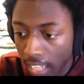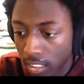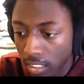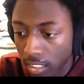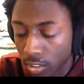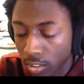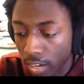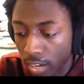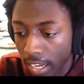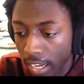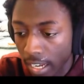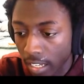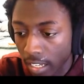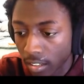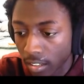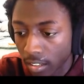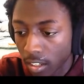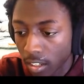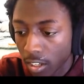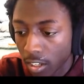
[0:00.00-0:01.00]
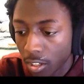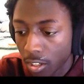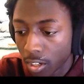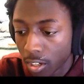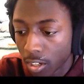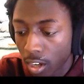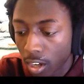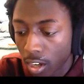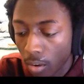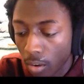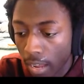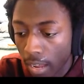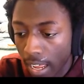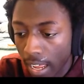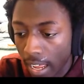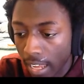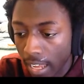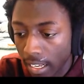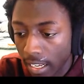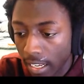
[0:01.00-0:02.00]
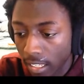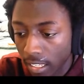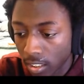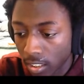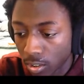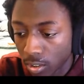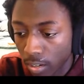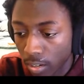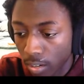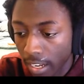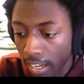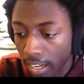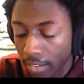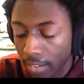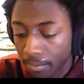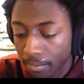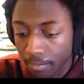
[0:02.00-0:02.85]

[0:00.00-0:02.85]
to dragon. You go ahead into Drake.